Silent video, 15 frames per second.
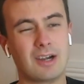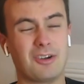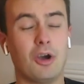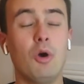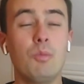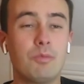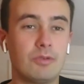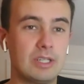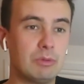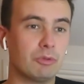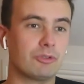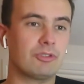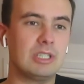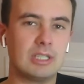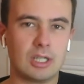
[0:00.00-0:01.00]
Hopefully we'll
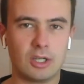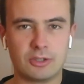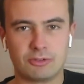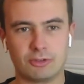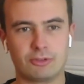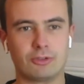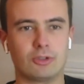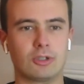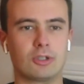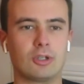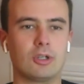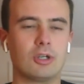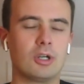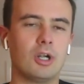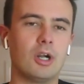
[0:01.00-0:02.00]
see the likes of Sir
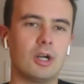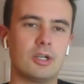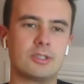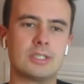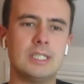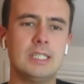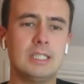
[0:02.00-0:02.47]
Gerhard,